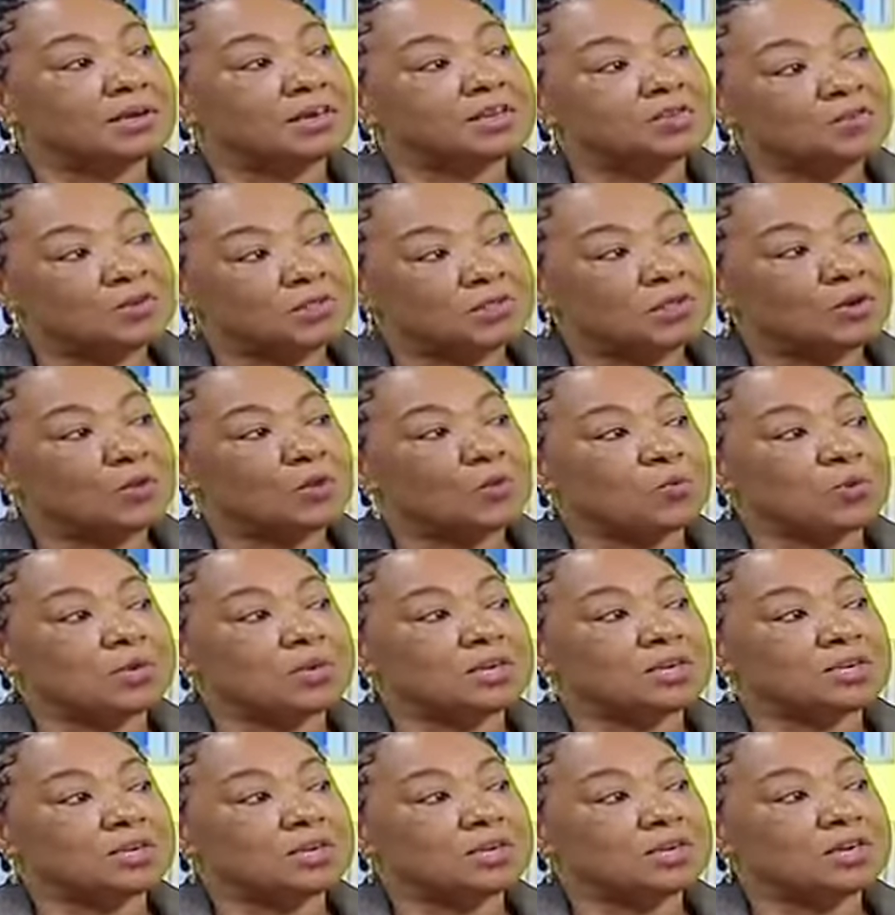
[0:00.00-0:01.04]
And even the
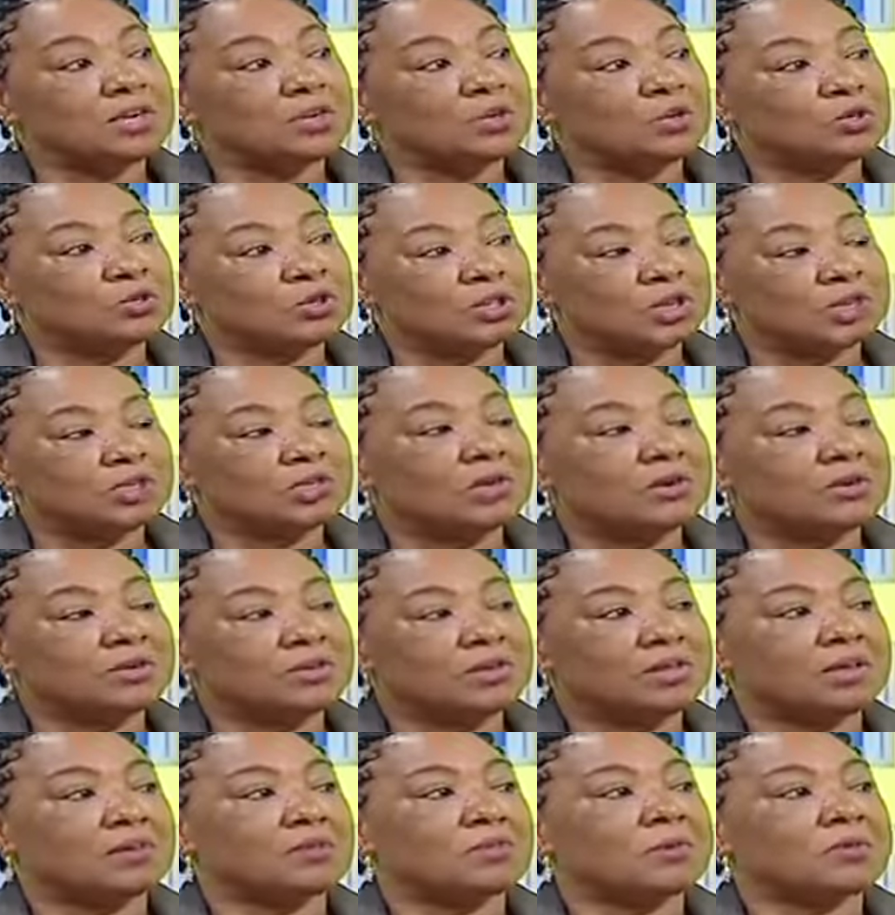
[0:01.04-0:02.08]
community need to change
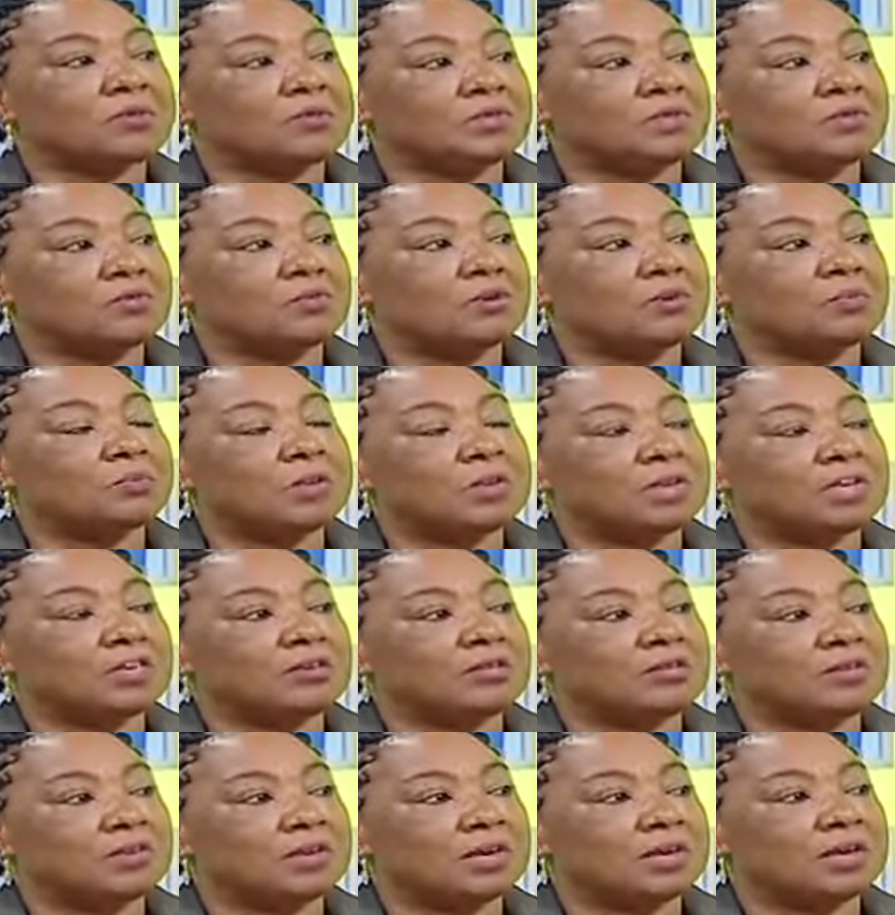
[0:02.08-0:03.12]
how they perceive what
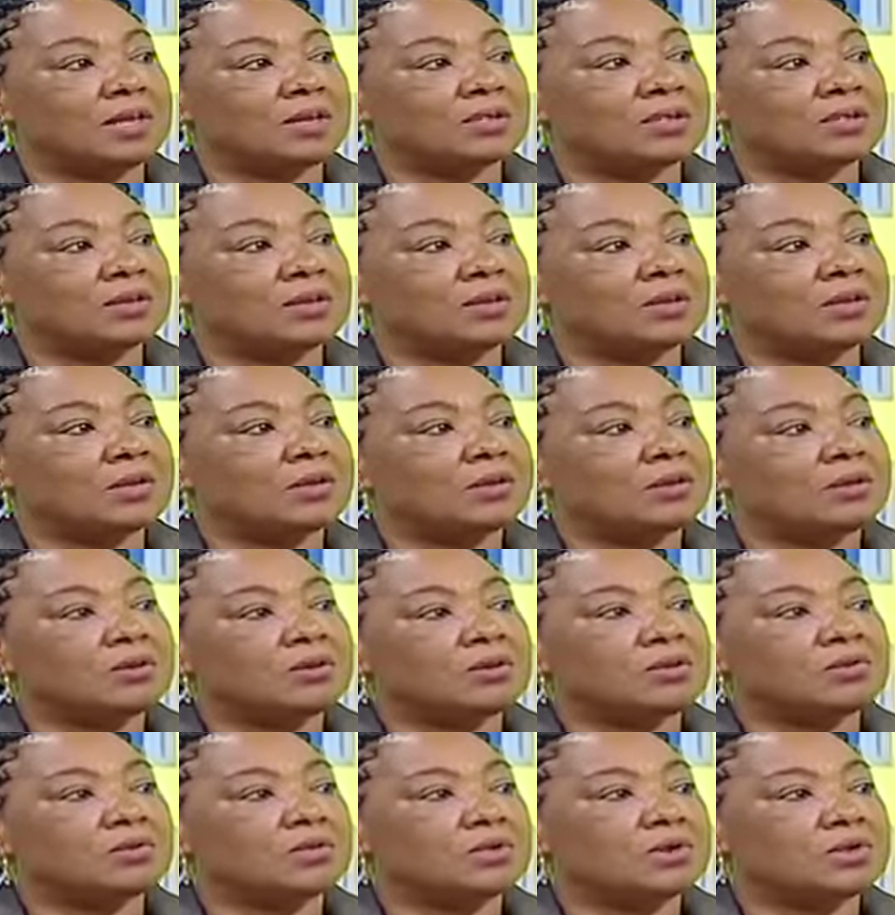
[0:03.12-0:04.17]
palliative care is. And, mm.
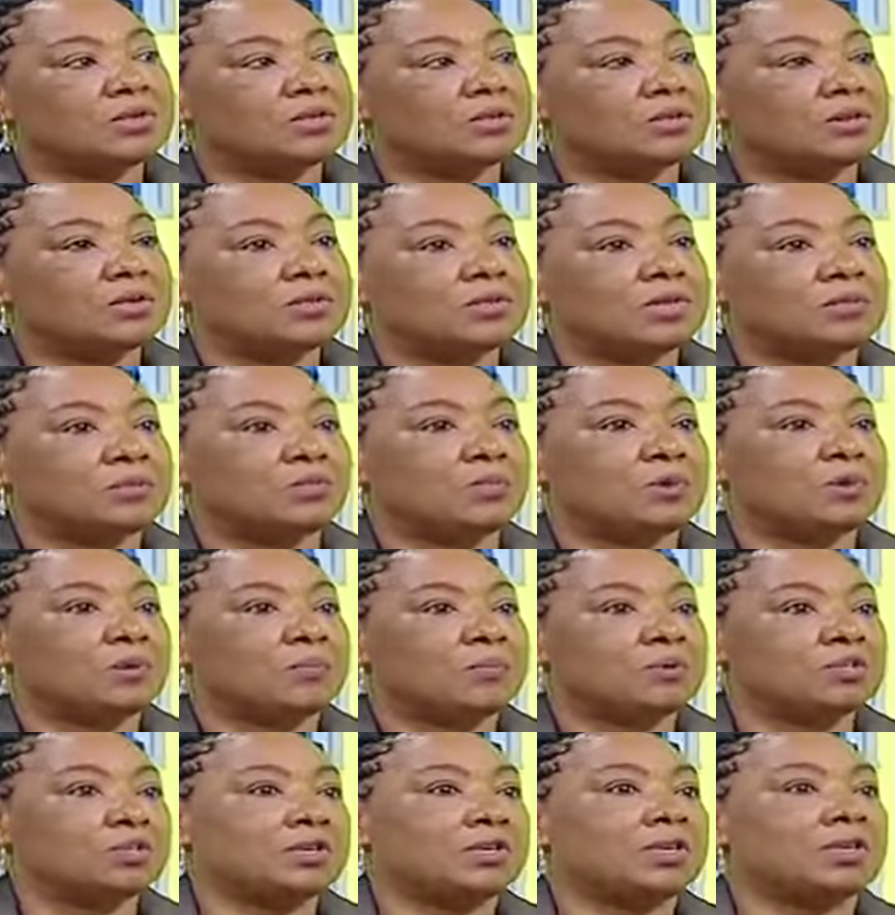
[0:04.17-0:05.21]
you know, so it's not just when
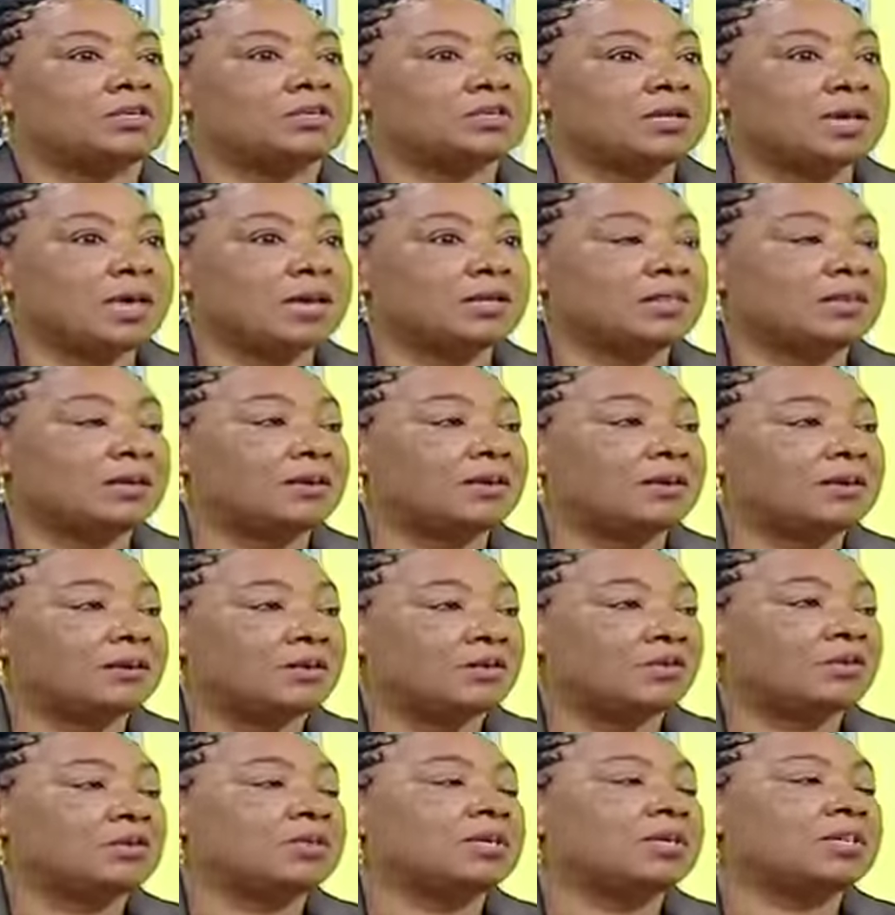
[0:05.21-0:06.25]
a patient is dying, then
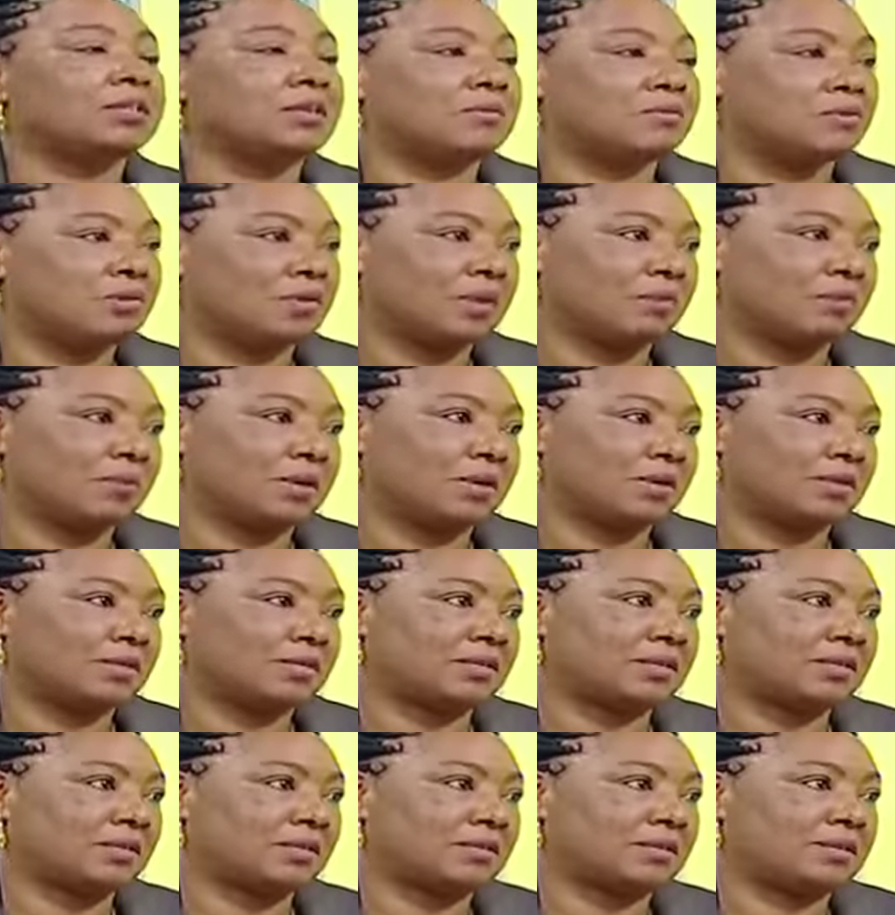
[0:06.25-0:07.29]
you take them to that place.